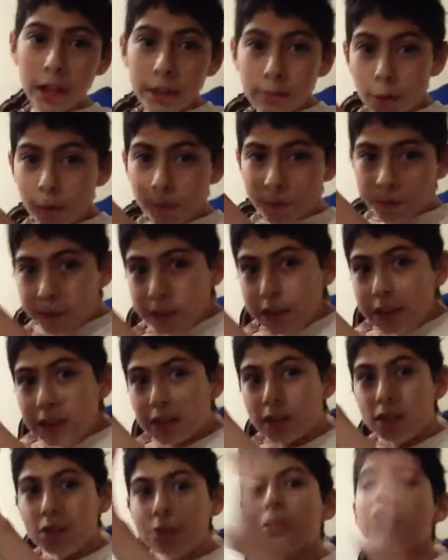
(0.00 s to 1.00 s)
will
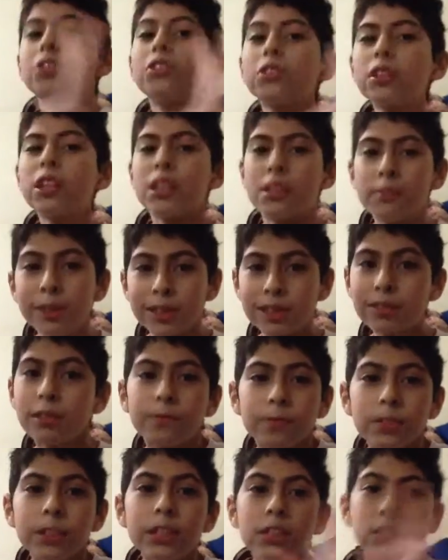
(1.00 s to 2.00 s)
freeze you, just like Mr.
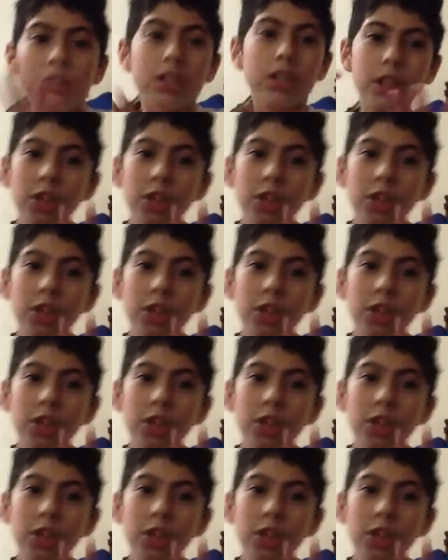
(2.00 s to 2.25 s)
Freeze,